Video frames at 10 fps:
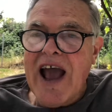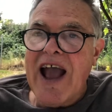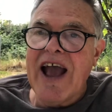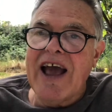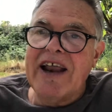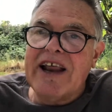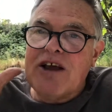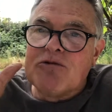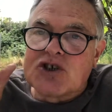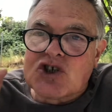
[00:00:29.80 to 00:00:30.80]
And
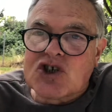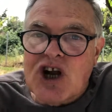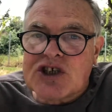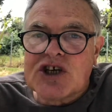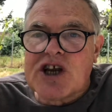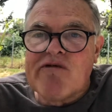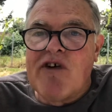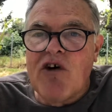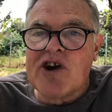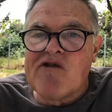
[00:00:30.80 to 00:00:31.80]
he was such a
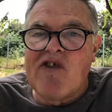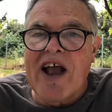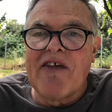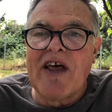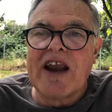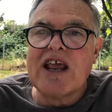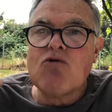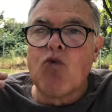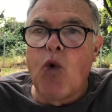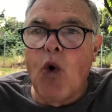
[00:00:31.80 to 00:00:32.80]
devoted fan that he
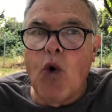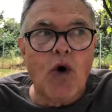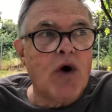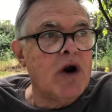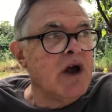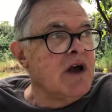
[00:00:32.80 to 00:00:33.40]
wore